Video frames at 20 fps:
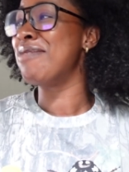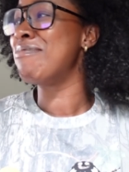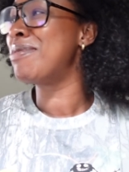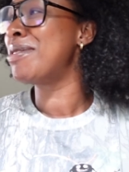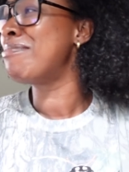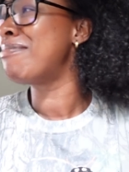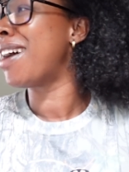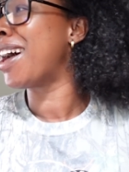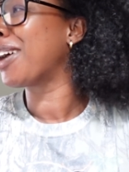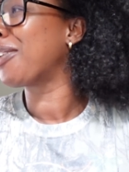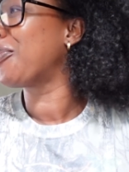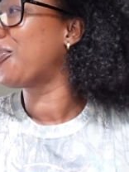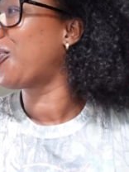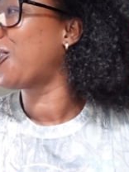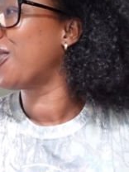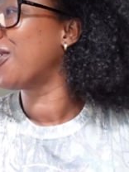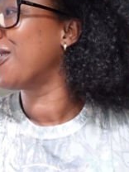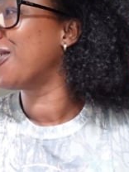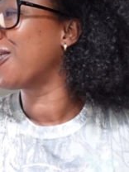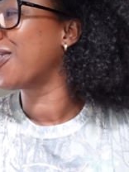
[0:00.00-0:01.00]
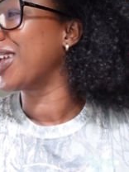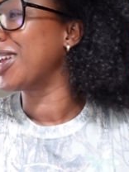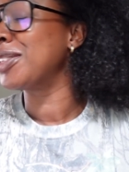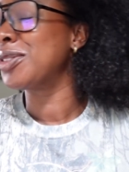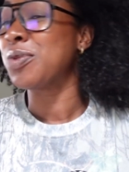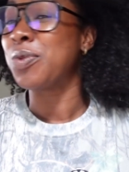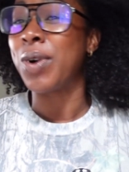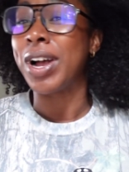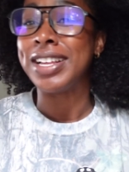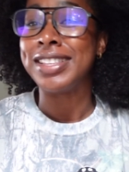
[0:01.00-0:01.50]
I've been back for, okay, it's
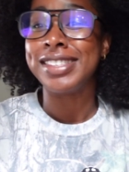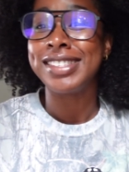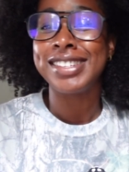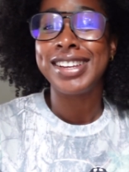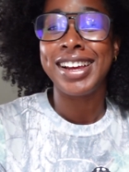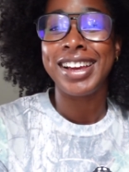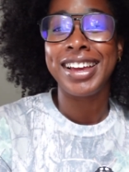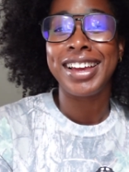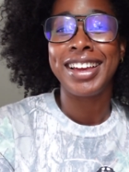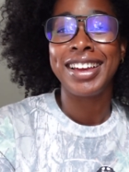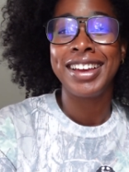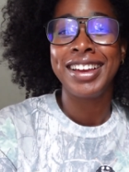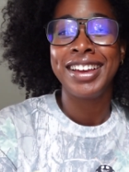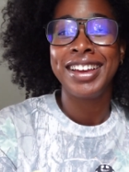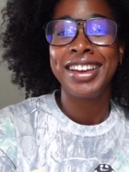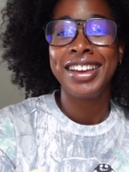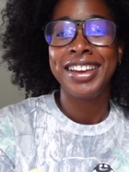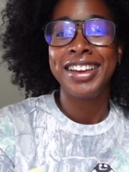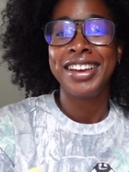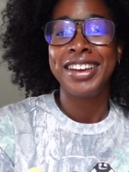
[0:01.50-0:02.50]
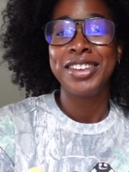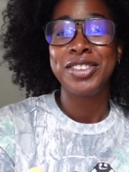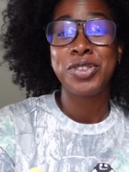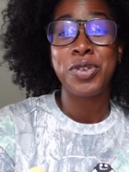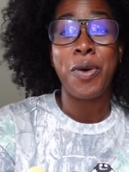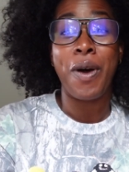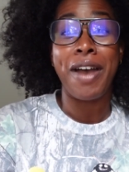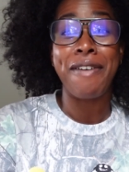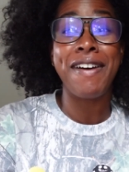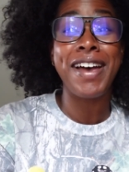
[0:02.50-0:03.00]
Wednesday. So
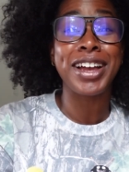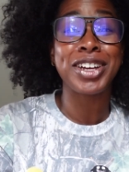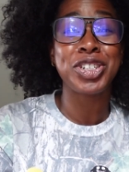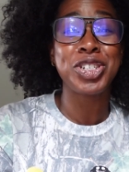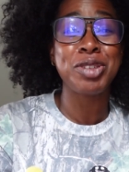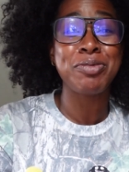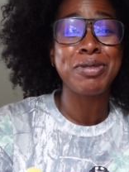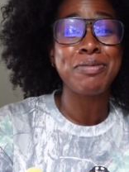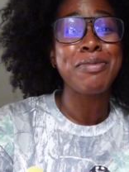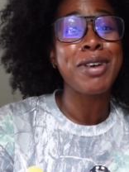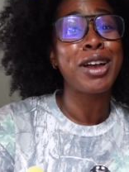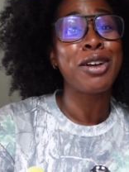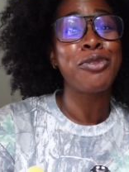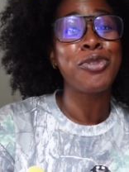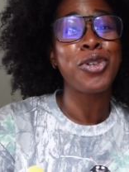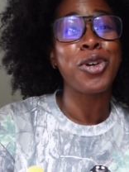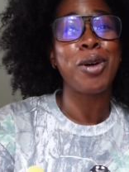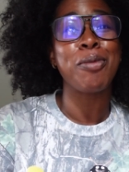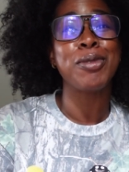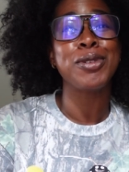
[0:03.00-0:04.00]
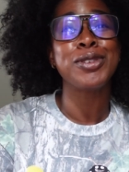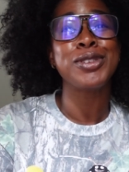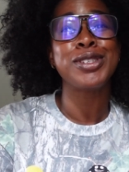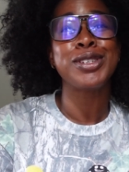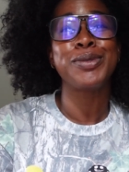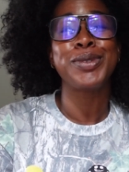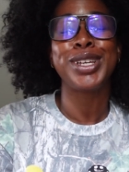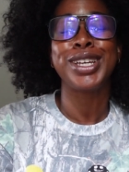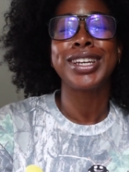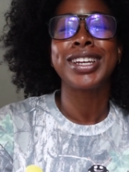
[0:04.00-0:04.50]
I've actually been back for almost
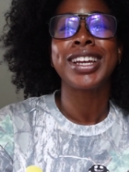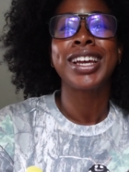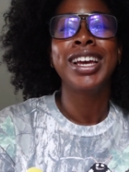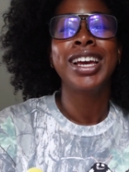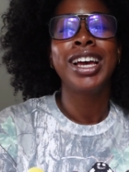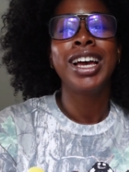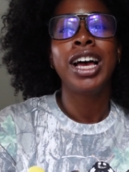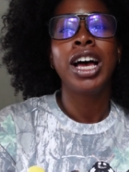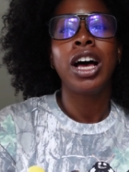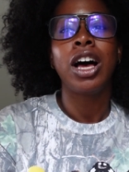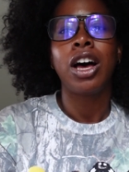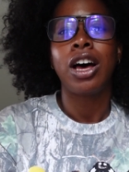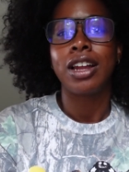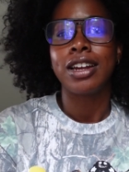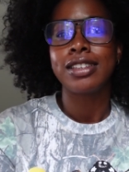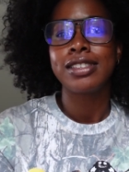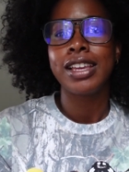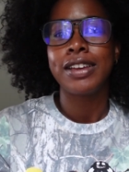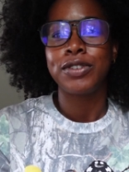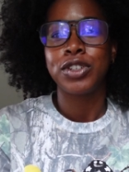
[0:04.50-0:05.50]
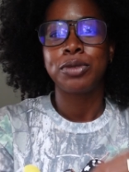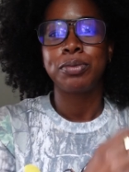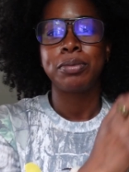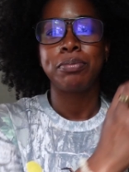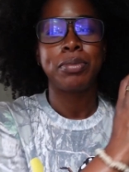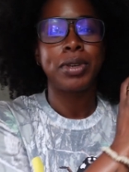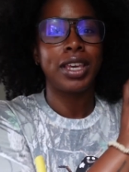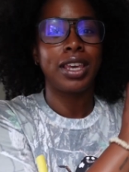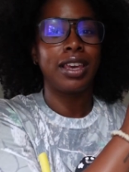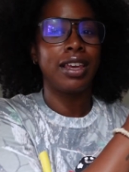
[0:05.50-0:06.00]
a week. Honestly, I've just been
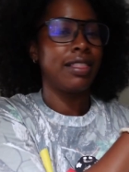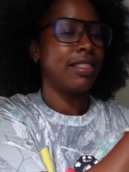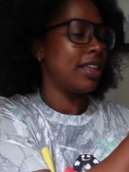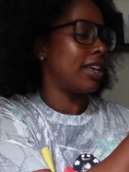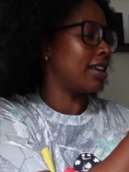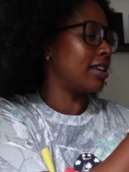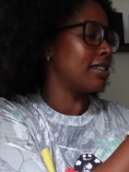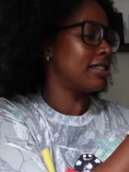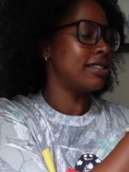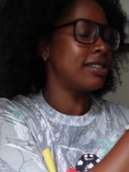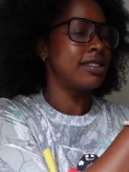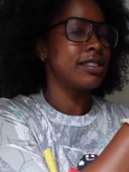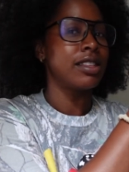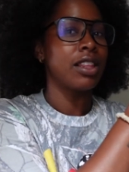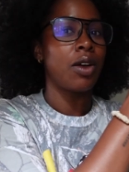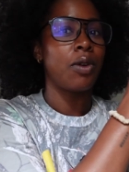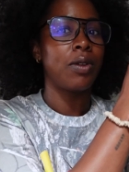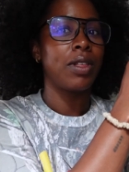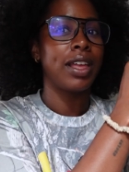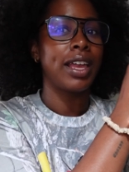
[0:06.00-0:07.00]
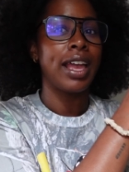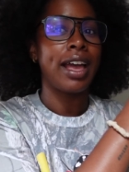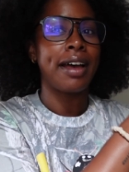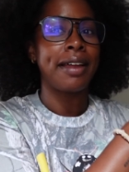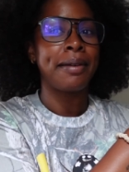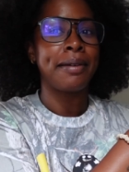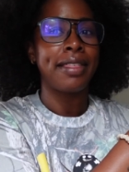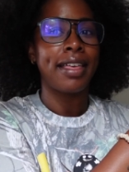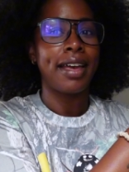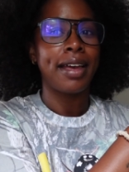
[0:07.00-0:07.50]
picking things slowly out
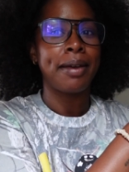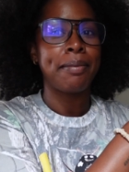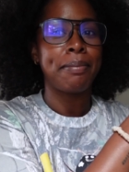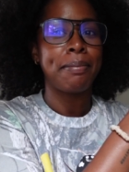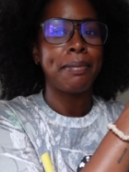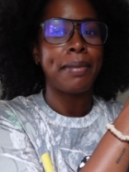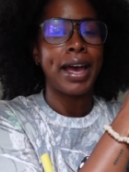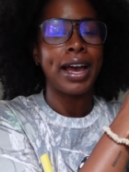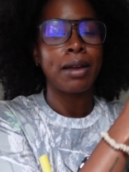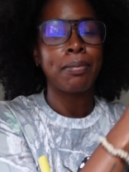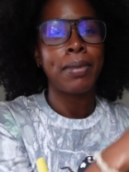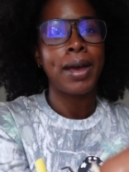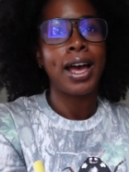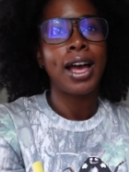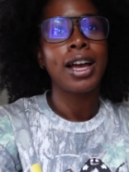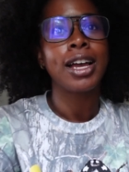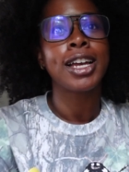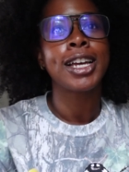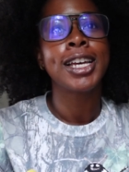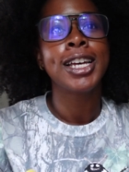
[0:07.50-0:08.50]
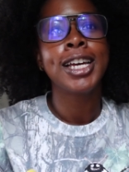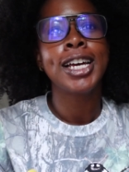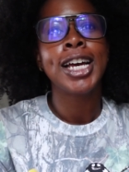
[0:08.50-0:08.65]
of that backpack.